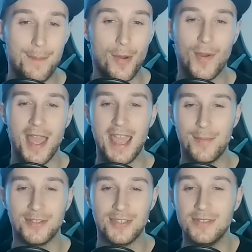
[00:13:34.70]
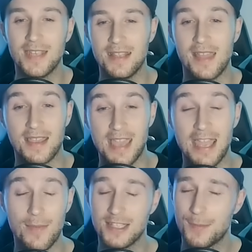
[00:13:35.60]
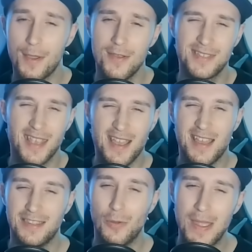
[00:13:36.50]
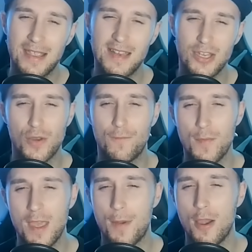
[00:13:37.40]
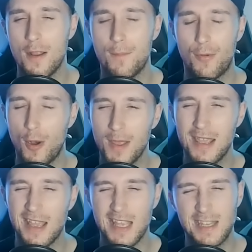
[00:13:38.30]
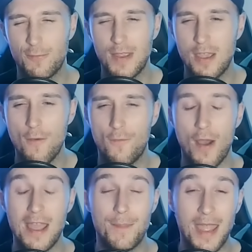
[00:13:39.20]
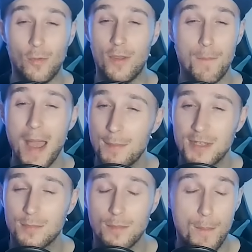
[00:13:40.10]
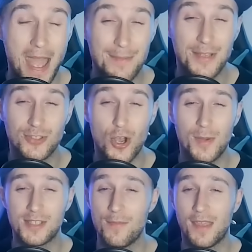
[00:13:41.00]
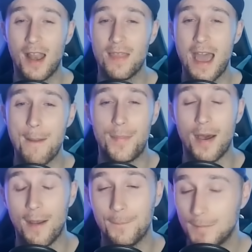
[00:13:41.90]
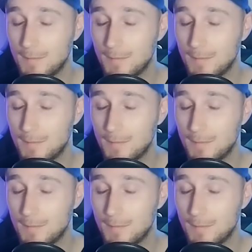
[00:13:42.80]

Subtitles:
but we're able to take that game. I suppose the win condition from the opponent probably is if we go for a bait with Magma Storm or something like that, but